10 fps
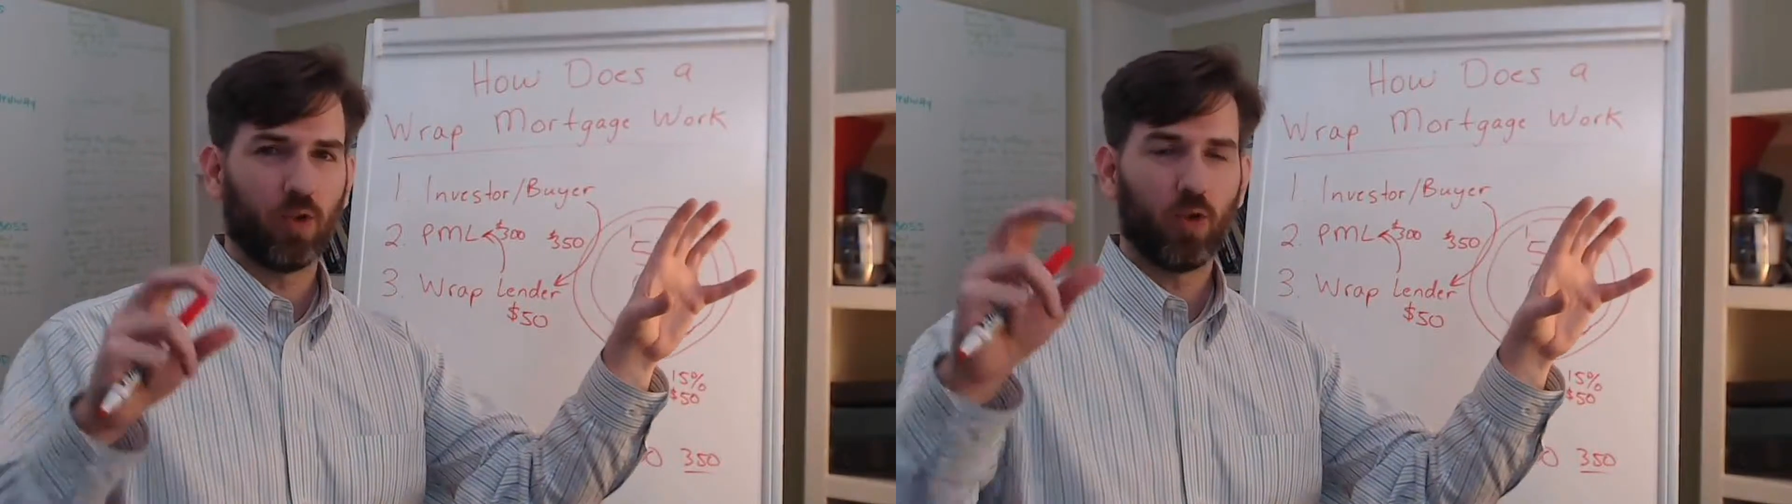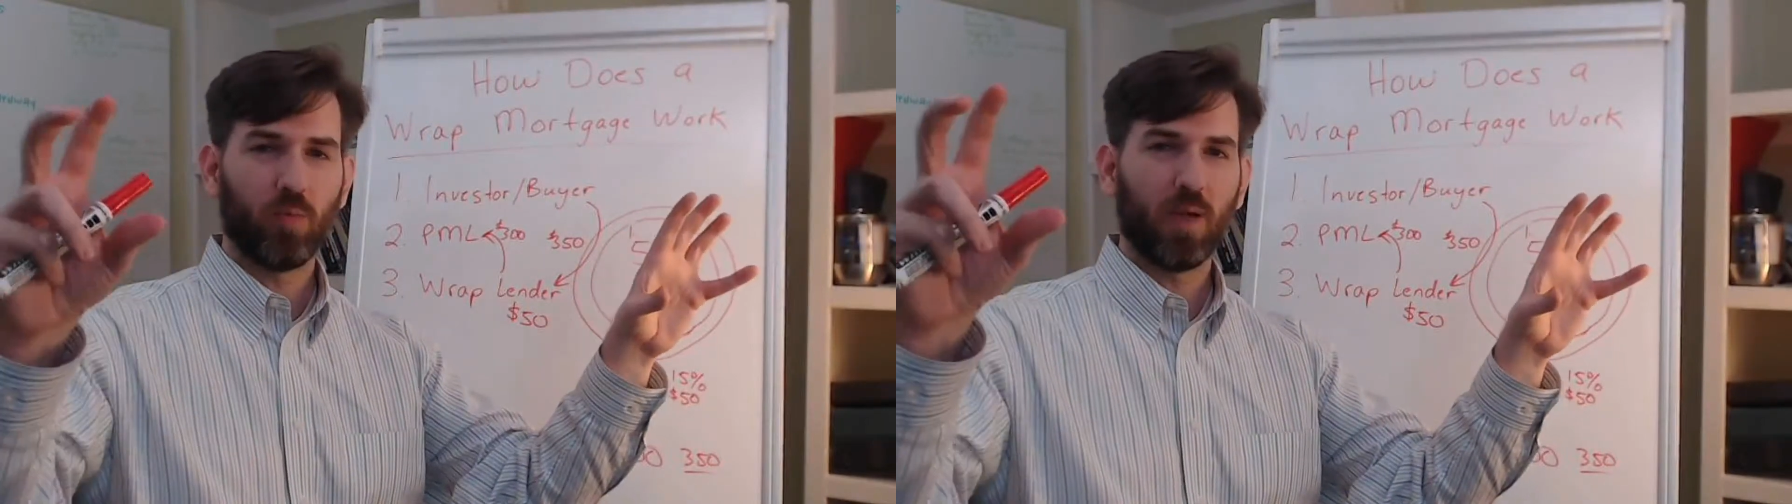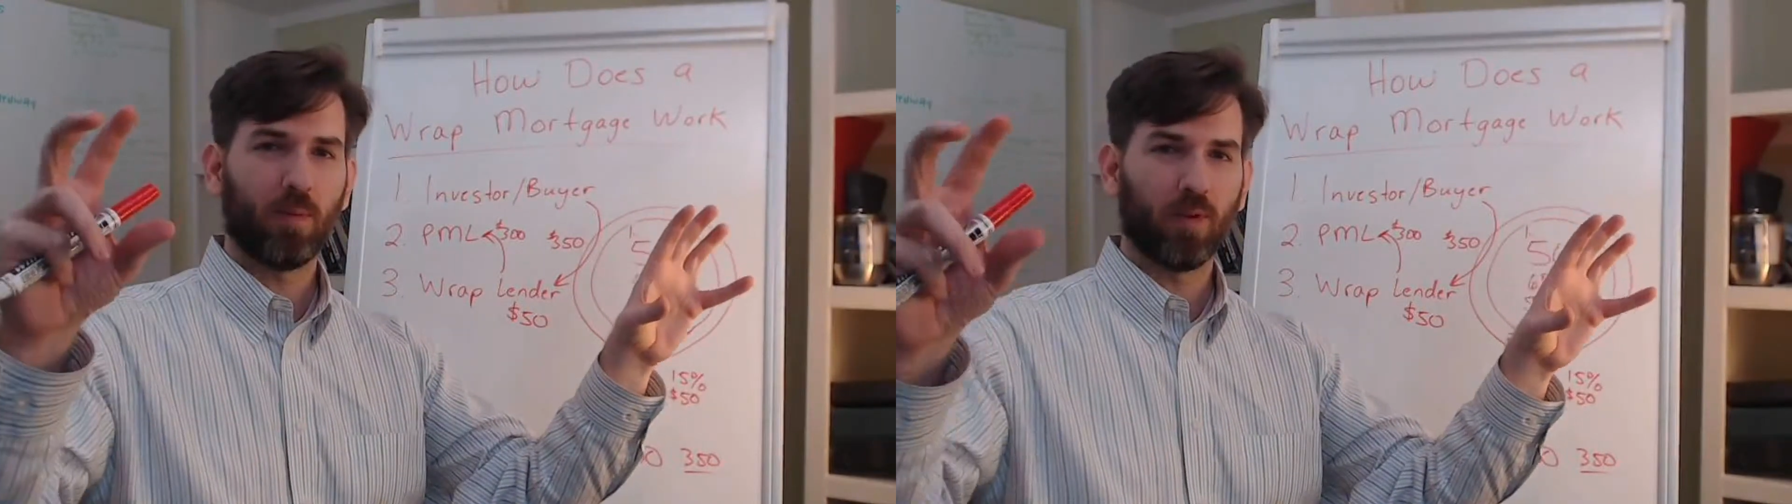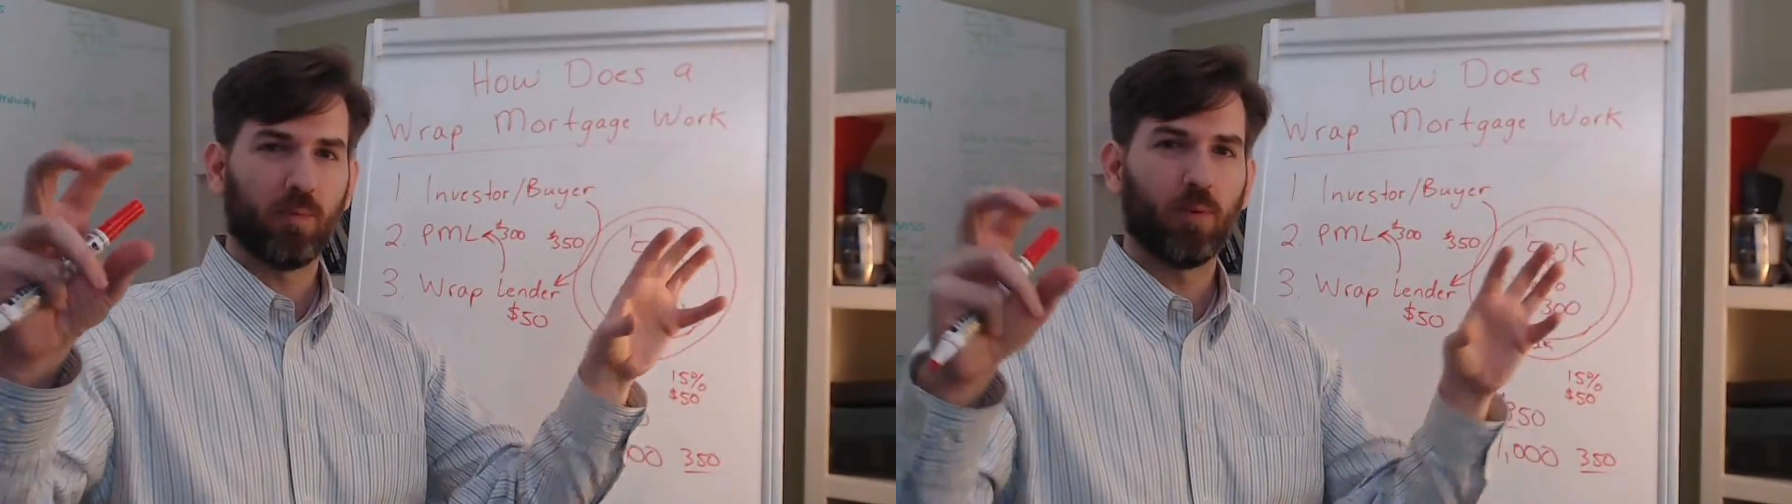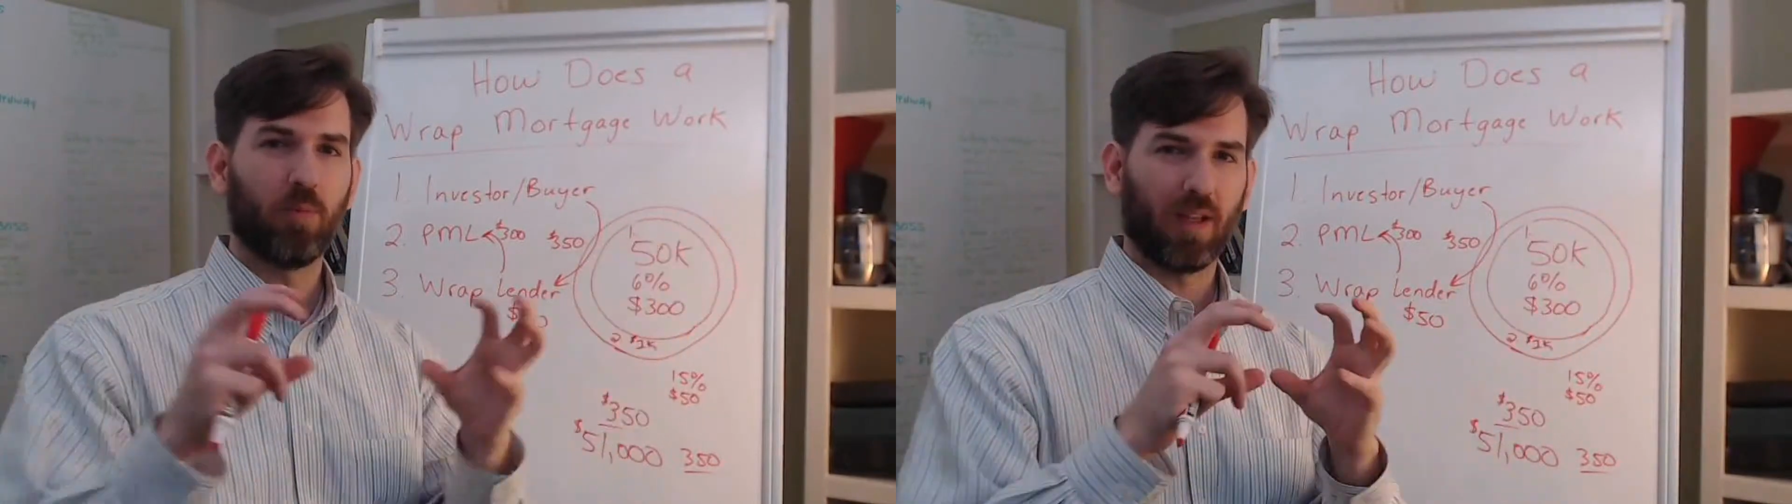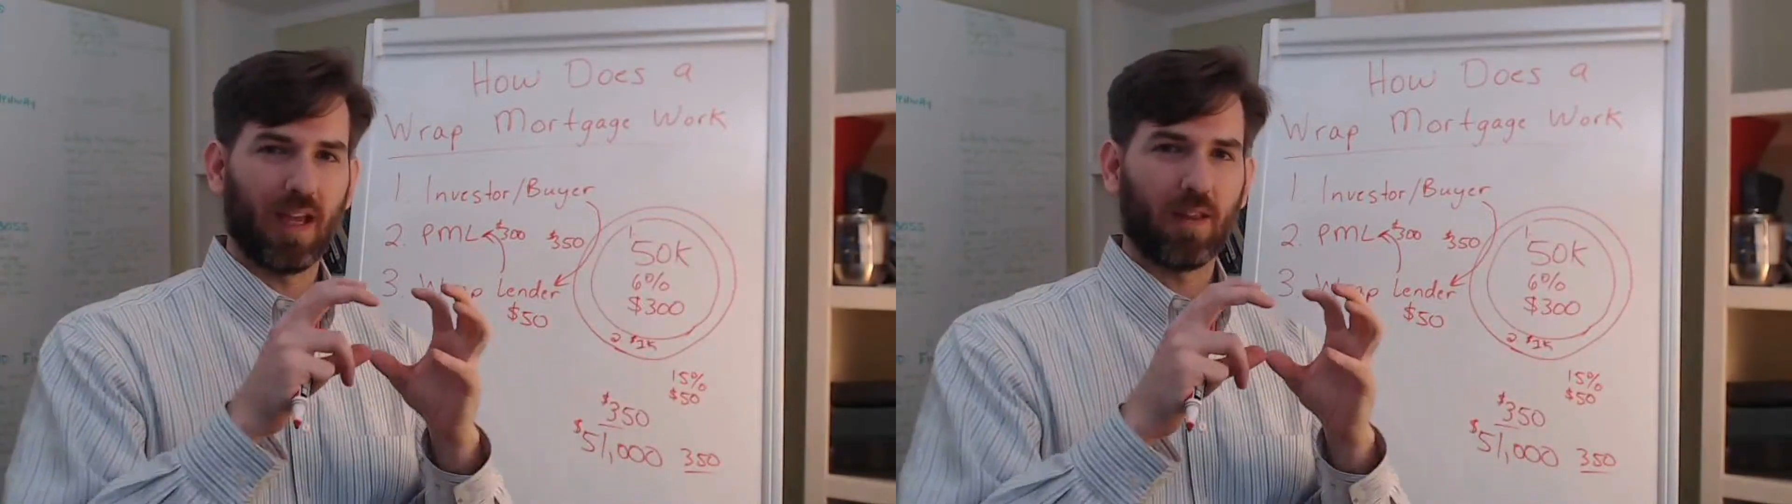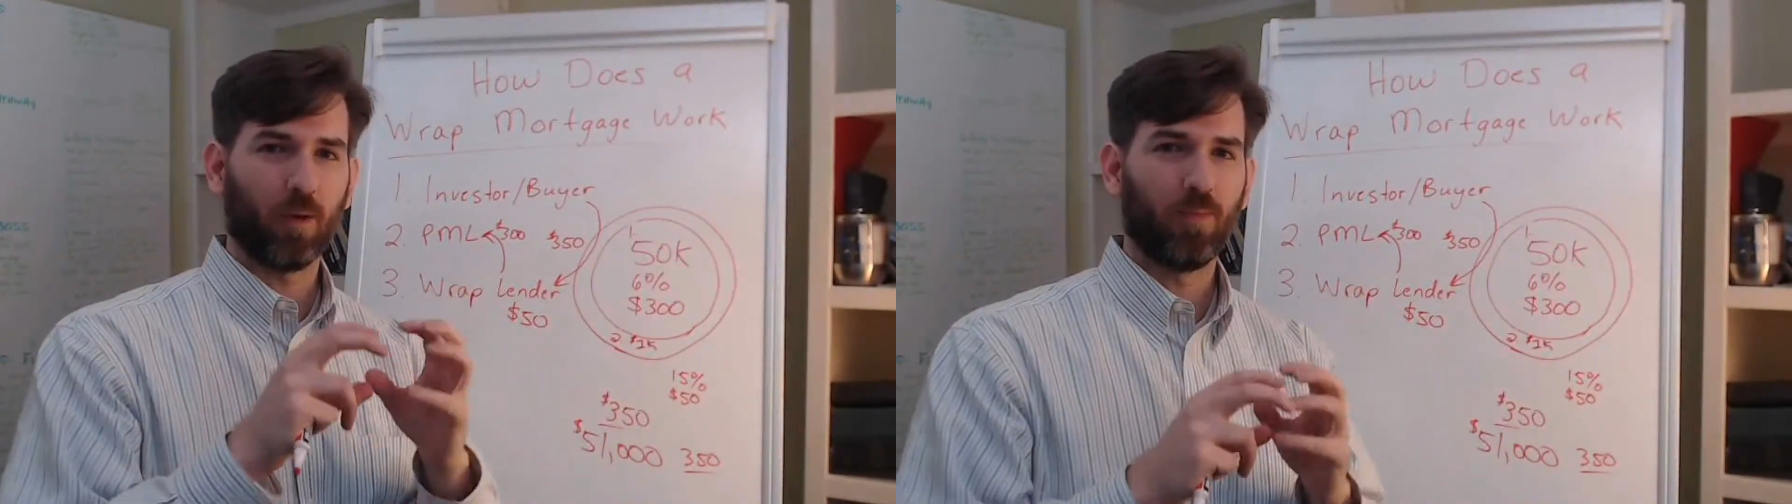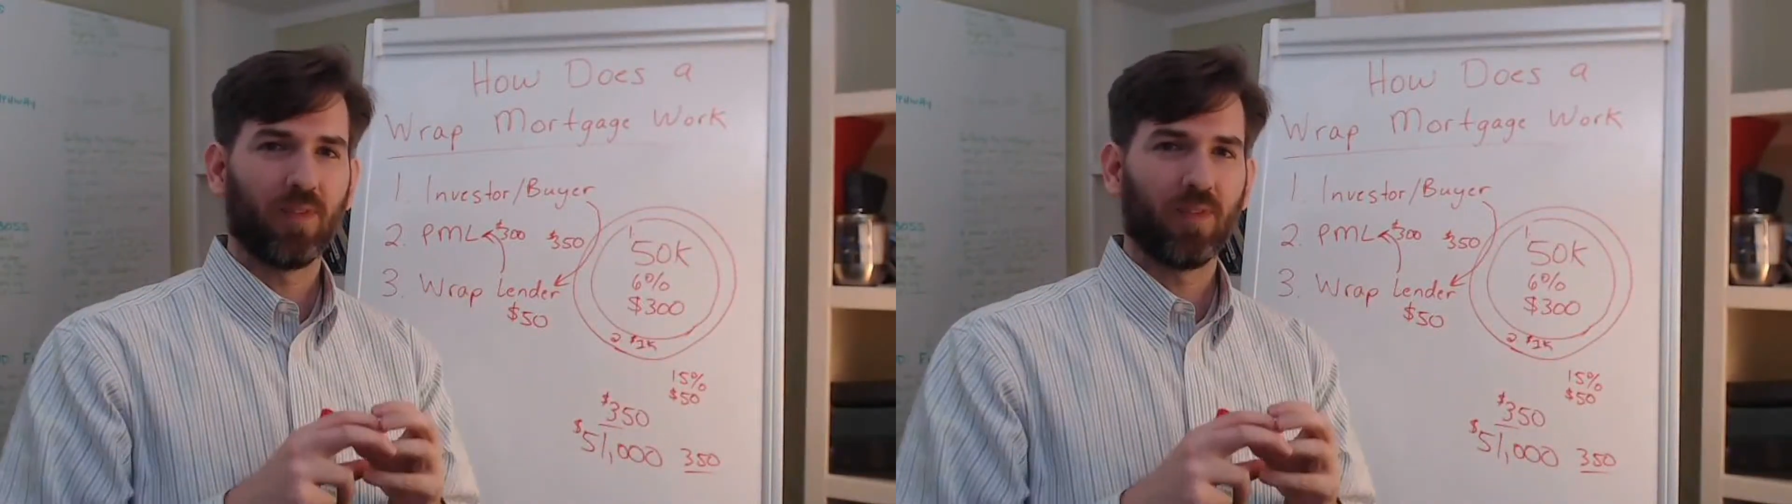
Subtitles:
two people and put them together.